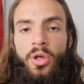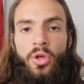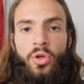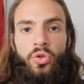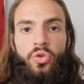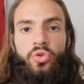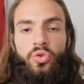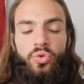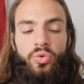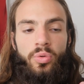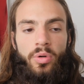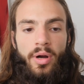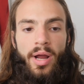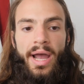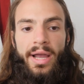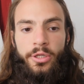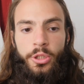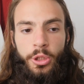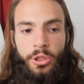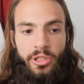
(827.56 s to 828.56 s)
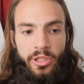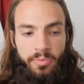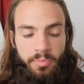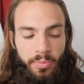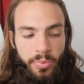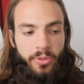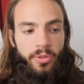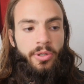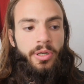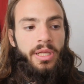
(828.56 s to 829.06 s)
You are actually
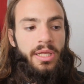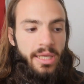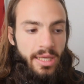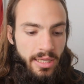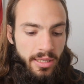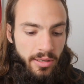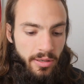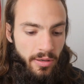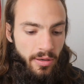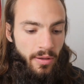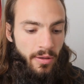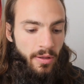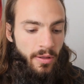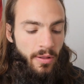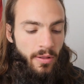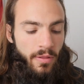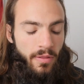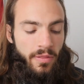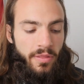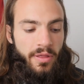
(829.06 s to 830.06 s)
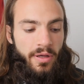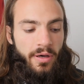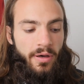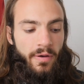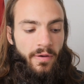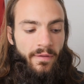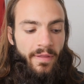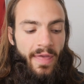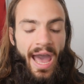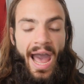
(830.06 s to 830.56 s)
putting in
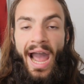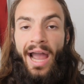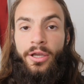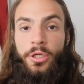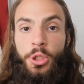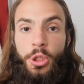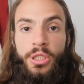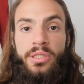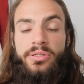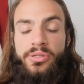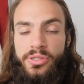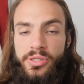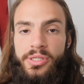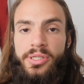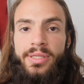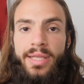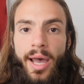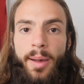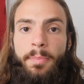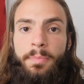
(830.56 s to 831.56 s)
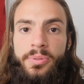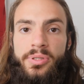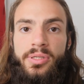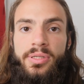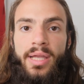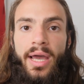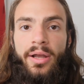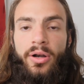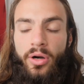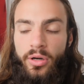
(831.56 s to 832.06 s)
the action steps
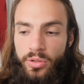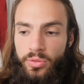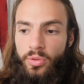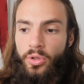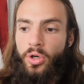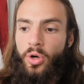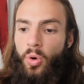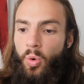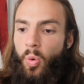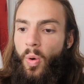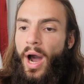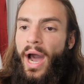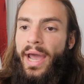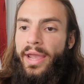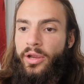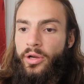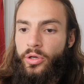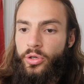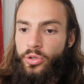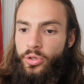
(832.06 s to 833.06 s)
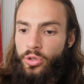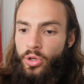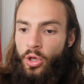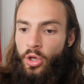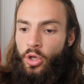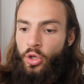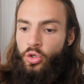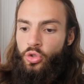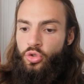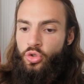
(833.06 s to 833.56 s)
that are required
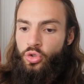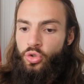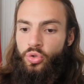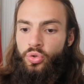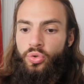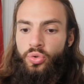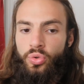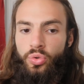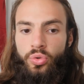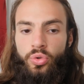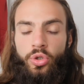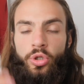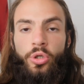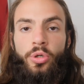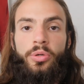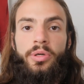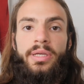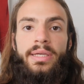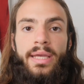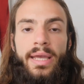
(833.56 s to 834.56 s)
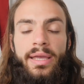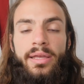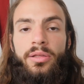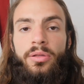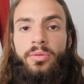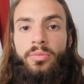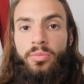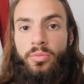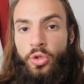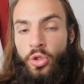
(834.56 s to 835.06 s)
to create
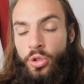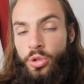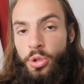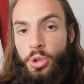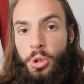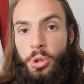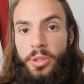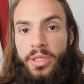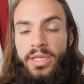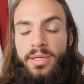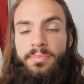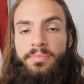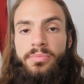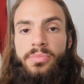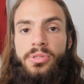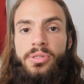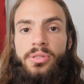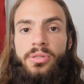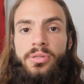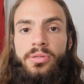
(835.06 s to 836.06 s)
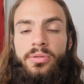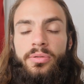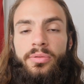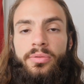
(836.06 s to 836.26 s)
your dreams.